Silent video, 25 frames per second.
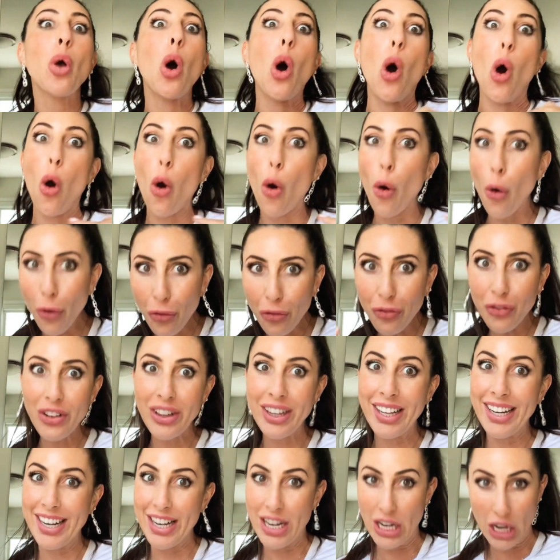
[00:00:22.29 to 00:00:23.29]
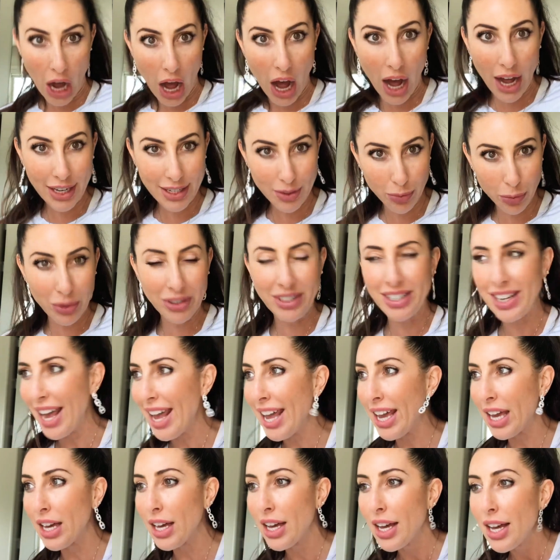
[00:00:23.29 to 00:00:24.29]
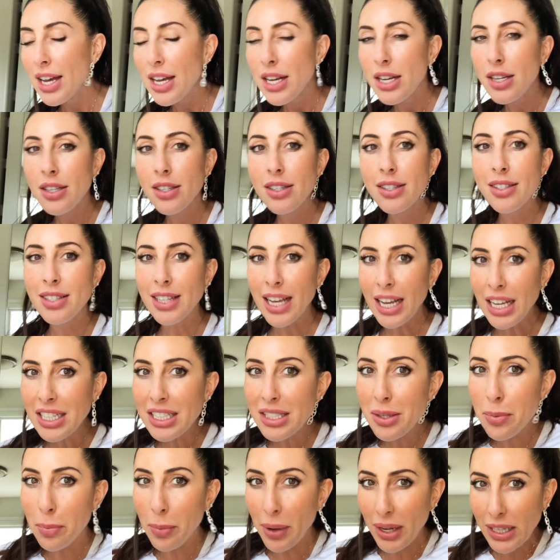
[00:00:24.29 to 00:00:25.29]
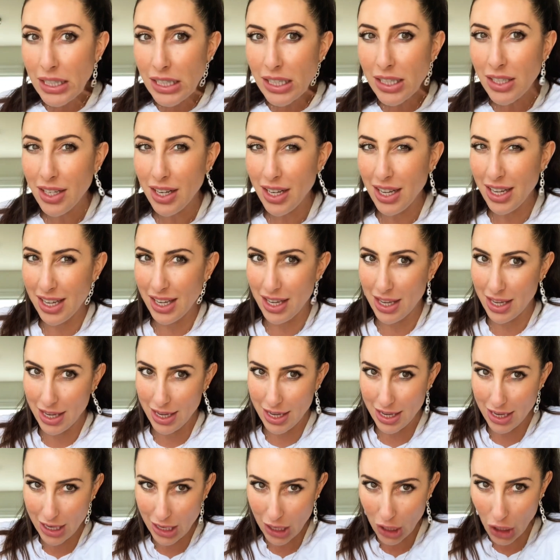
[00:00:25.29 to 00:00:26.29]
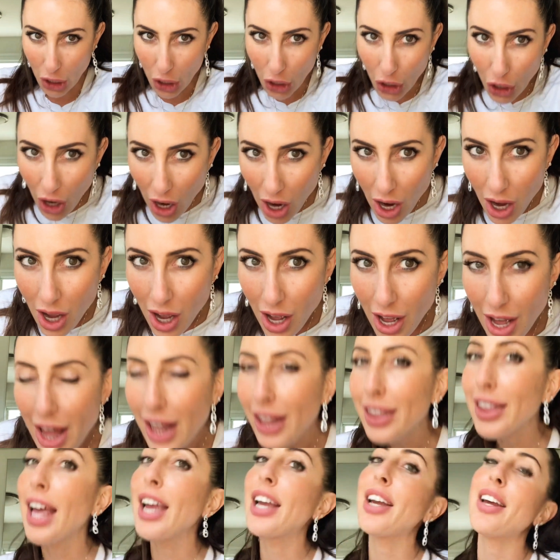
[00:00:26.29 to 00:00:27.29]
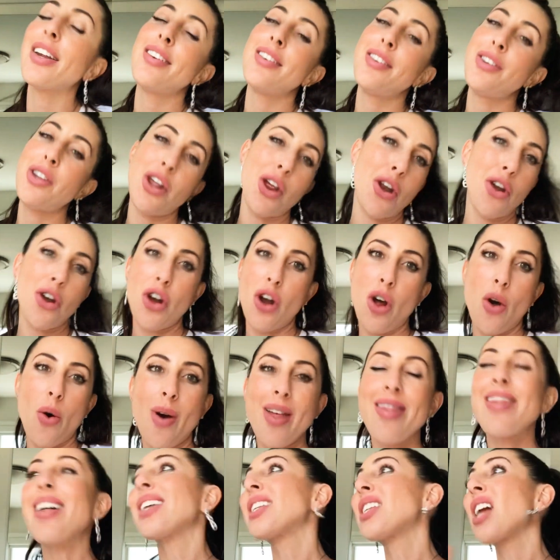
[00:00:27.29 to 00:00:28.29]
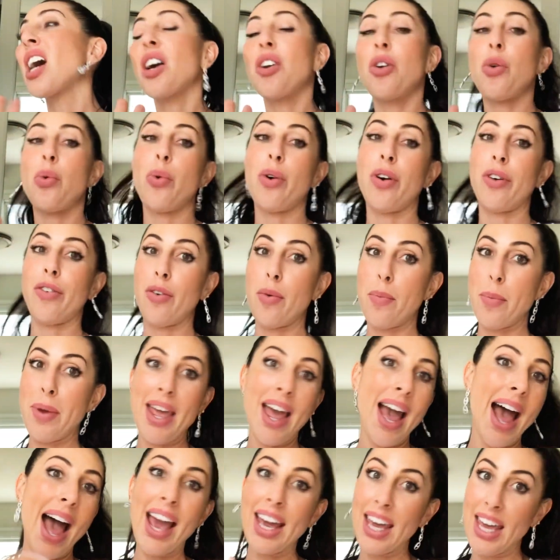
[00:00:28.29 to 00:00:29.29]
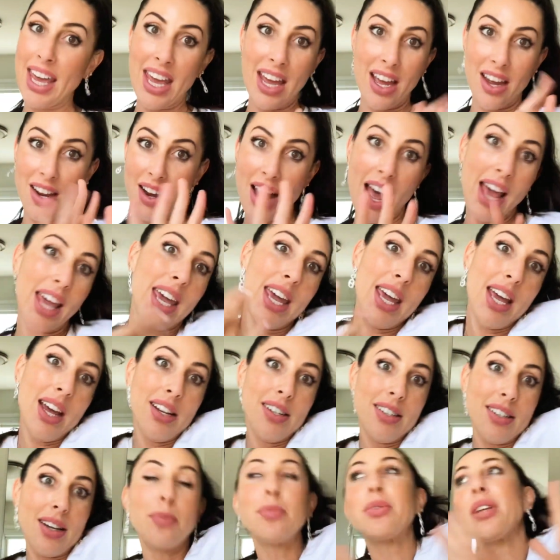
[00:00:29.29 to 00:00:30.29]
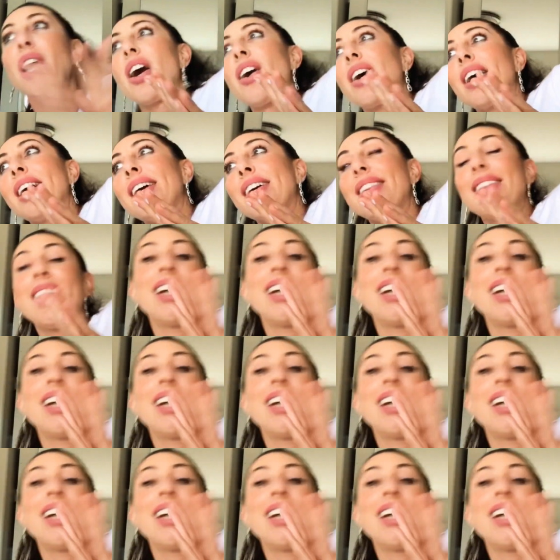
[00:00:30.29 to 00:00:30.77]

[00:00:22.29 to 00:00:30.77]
hopefully not, will take 6 months to a year. No. That's not going to work for me. I can't. I'm sorry.